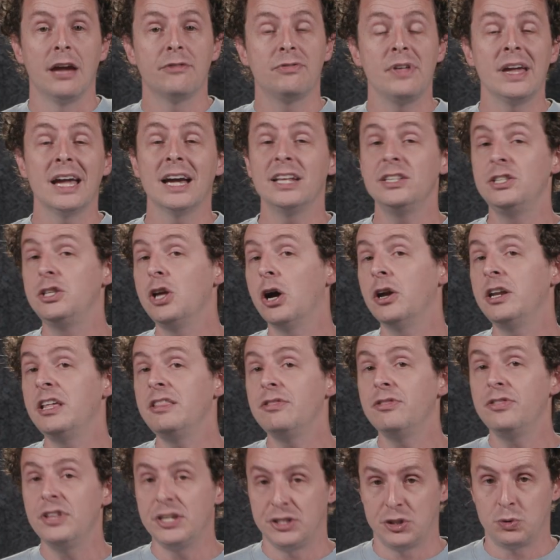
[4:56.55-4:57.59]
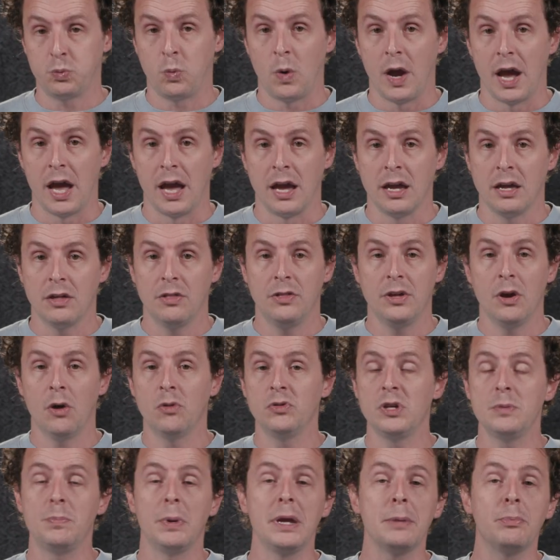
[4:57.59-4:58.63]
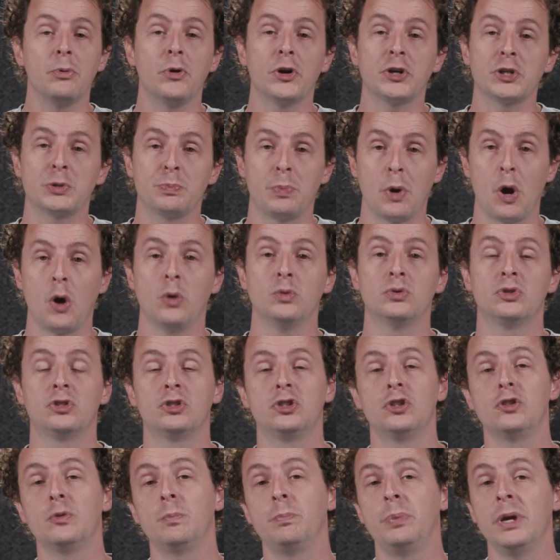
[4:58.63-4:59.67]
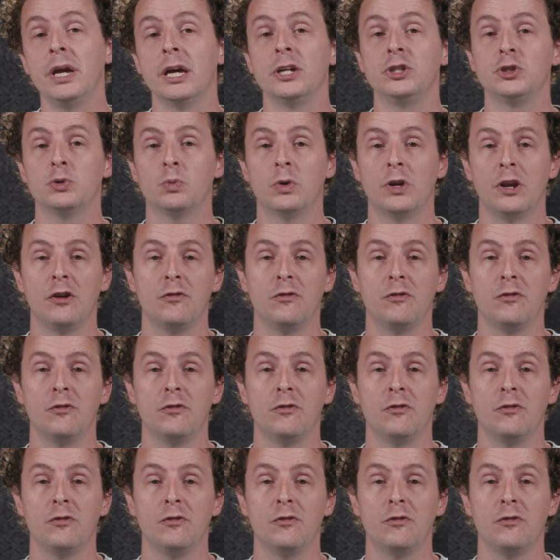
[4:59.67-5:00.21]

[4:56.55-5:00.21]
If they had done it this way, the only people exposed to the pitch would